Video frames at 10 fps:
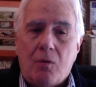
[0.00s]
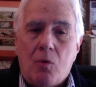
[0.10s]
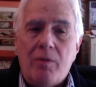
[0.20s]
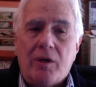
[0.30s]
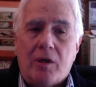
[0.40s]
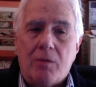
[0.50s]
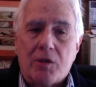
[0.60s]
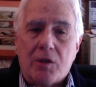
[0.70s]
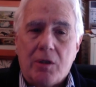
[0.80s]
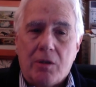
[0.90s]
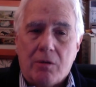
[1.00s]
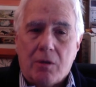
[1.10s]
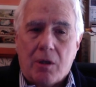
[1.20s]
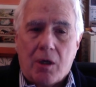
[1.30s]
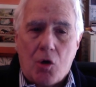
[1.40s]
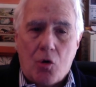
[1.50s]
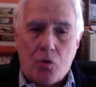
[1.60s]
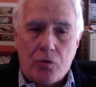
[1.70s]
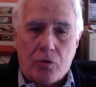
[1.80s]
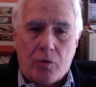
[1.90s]
a woman comes in
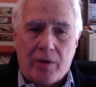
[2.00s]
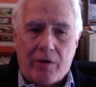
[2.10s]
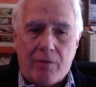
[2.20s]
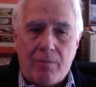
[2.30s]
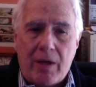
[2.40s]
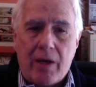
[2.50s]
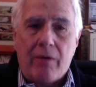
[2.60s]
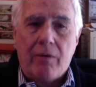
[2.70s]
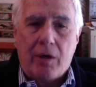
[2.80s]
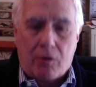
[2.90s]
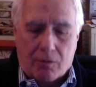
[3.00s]
alone or without a man.